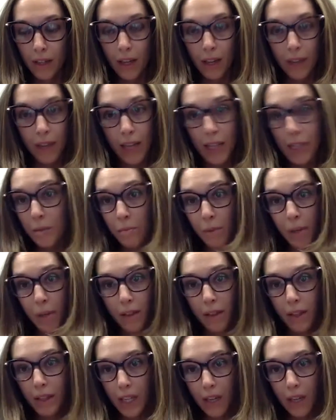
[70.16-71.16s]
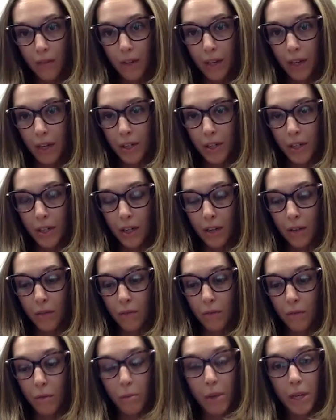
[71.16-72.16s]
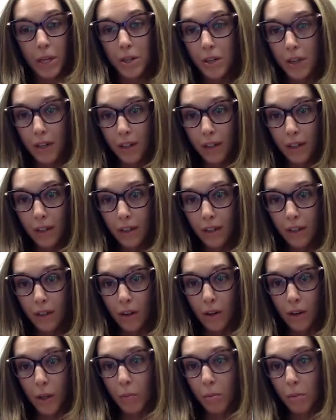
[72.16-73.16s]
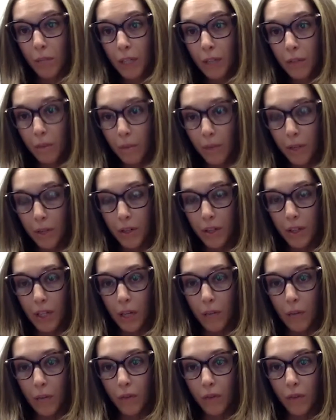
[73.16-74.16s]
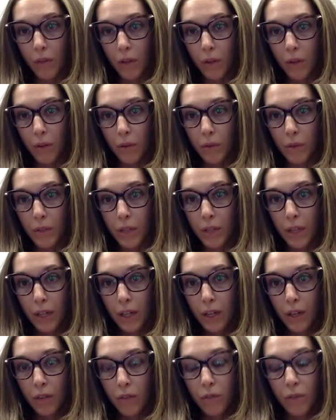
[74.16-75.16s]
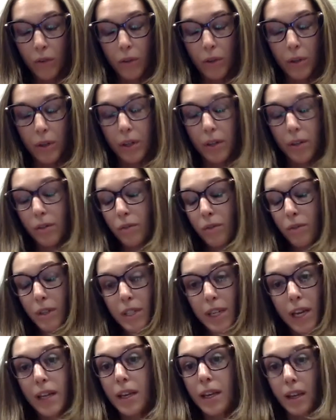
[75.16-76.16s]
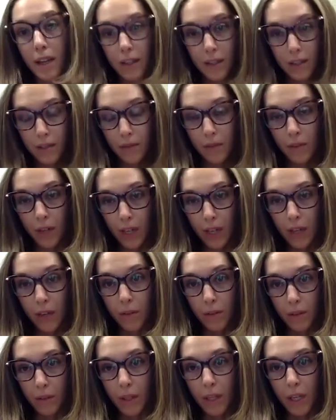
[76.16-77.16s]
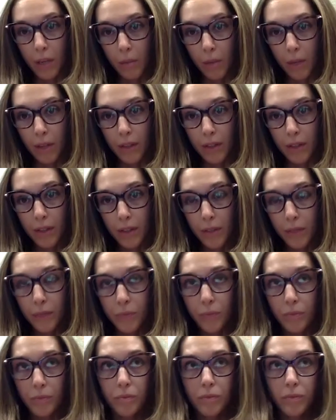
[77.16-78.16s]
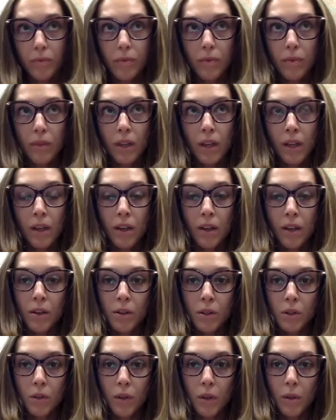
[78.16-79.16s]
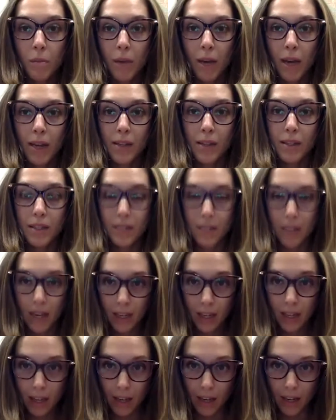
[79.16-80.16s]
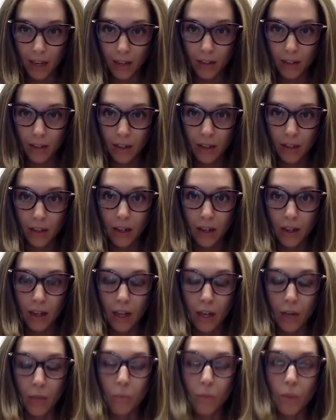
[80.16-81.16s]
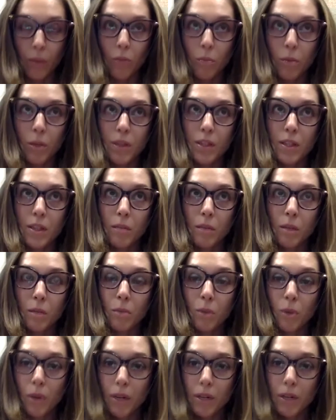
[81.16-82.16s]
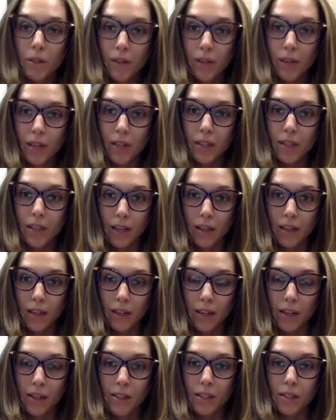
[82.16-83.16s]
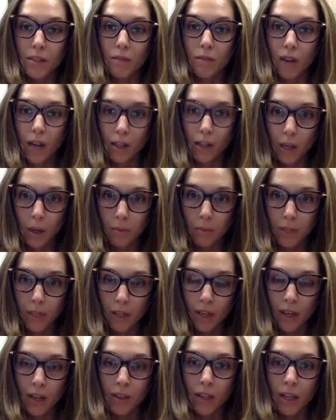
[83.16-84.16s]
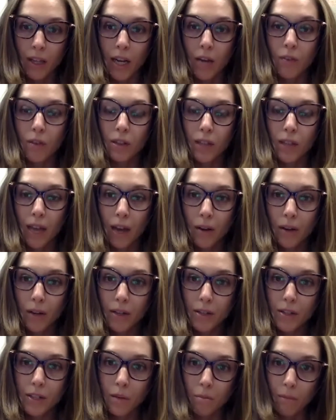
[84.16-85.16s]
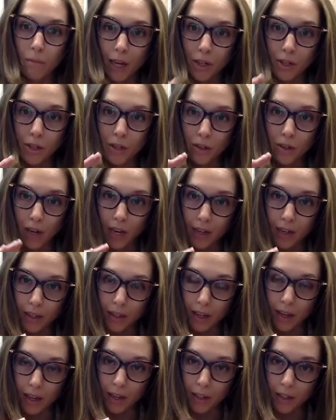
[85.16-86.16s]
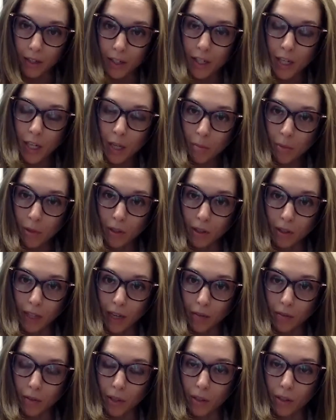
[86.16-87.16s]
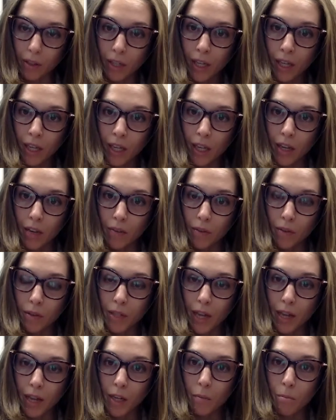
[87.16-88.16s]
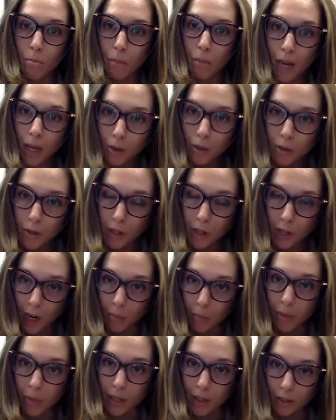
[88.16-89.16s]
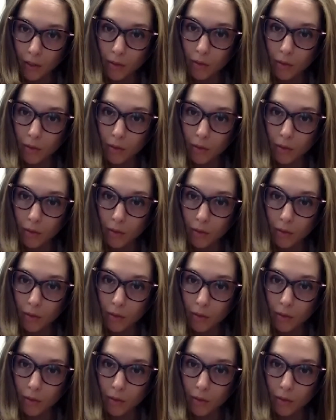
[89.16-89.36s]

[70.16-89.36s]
And that's been the definition of remission or complete remission that we've used for decades for acute leukemias. So over the past decade, there have been some laboratory techniques developed that have allowed us to measure at a deeper level if there's any microscopic